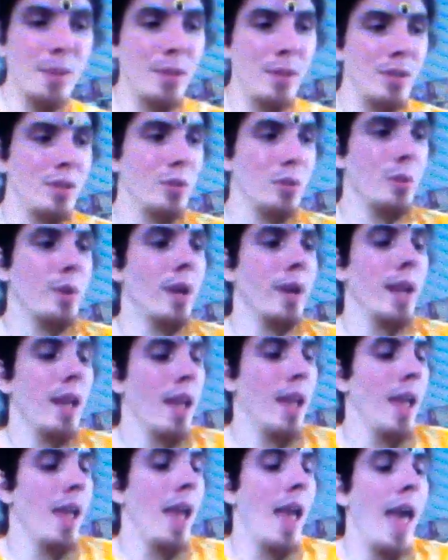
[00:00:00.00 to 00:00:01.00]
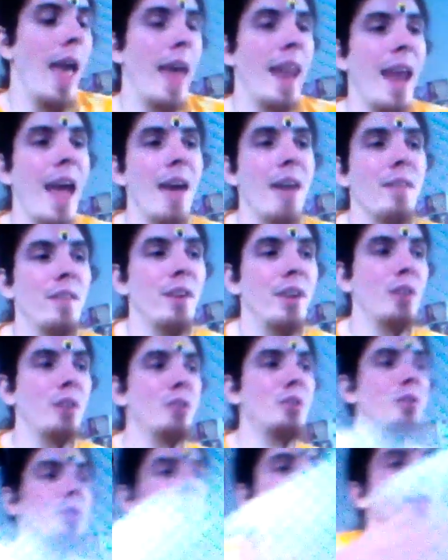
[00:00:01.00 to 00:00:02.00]
my story. And I have another
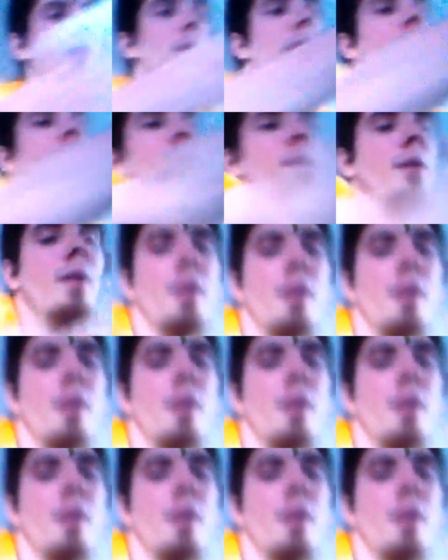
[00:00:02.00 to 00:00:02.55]
story about